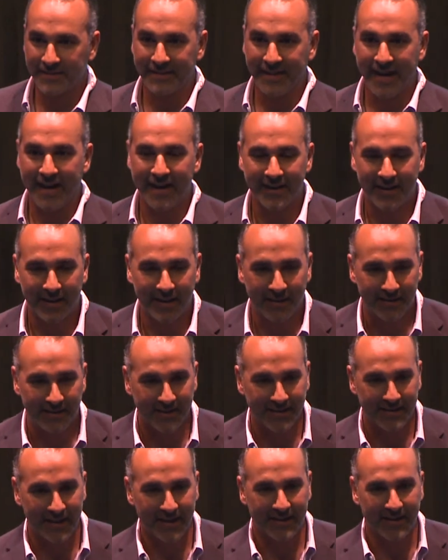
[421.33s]
data
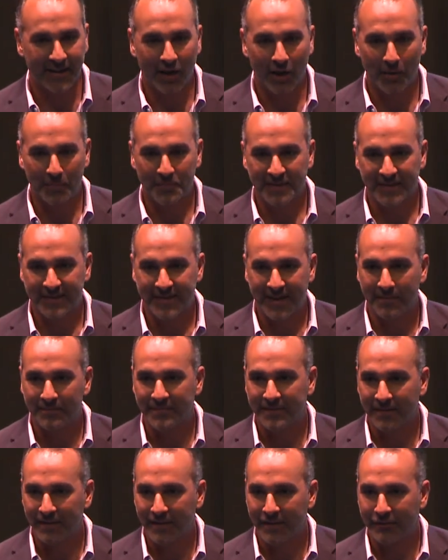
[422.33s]
that then helps them
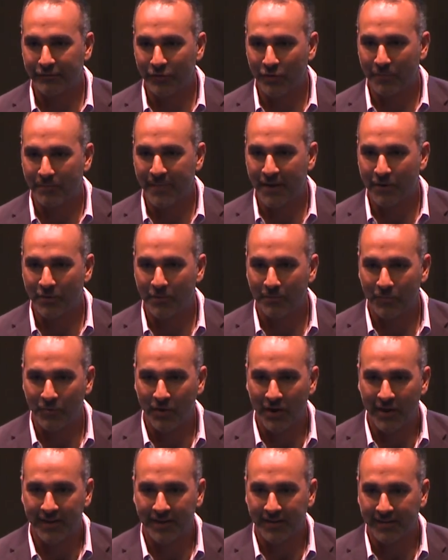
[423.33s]
deliver a better
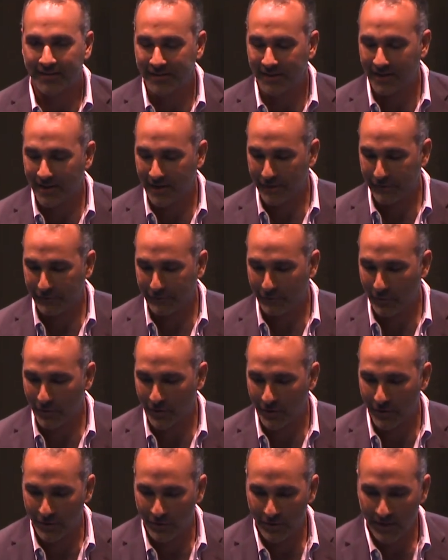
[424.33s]
product for
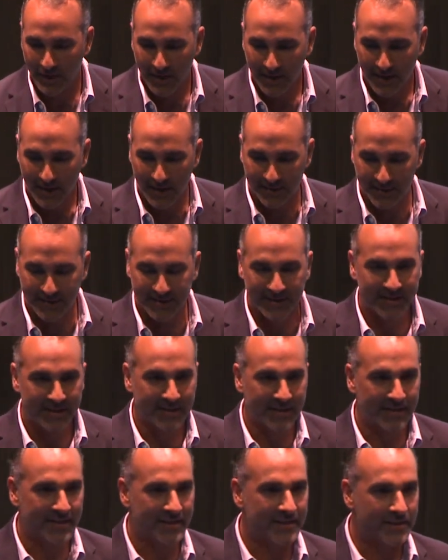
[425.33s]
you. And this is
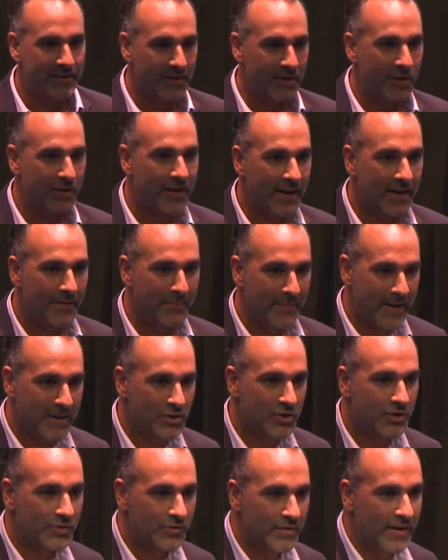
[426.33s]
in this kind of
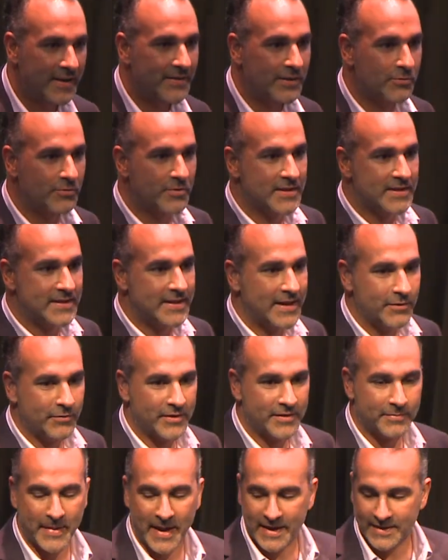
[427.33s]
major trend that we're seeing
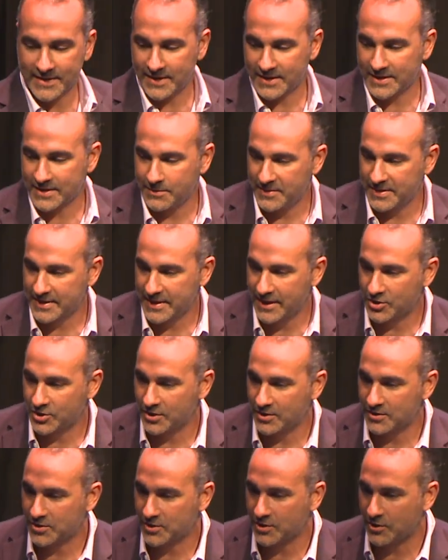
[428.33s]
with mass
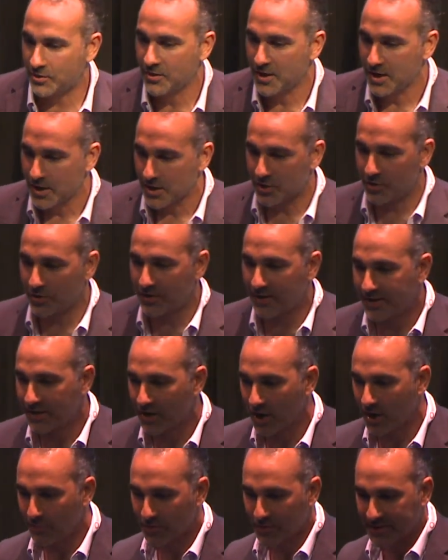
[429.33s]
customization. So good
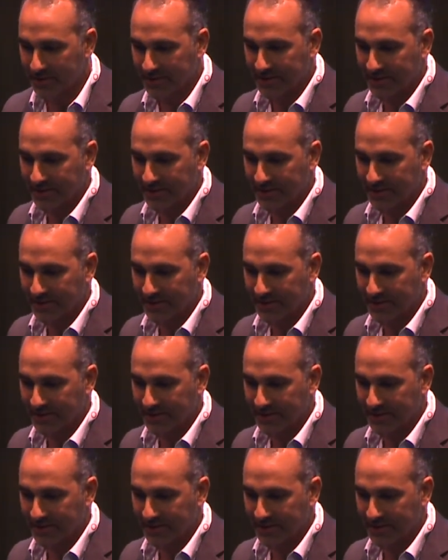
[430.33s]
e-commerce is